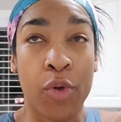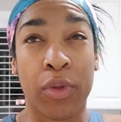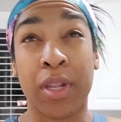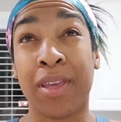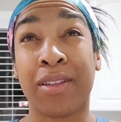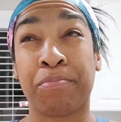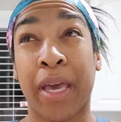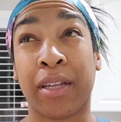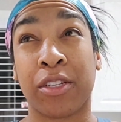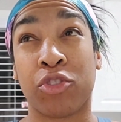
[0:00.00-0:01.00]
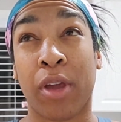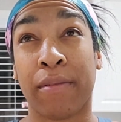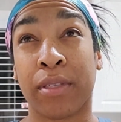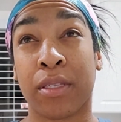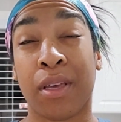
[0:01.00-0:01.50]
We didn't get back to
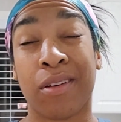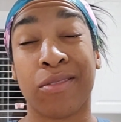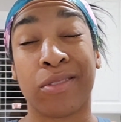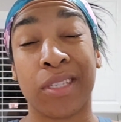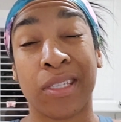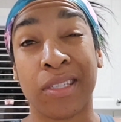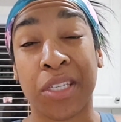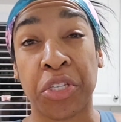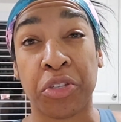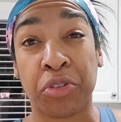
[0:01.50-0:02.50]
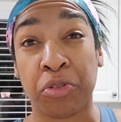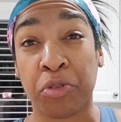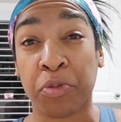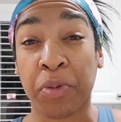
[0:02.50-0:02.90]
Travis's house until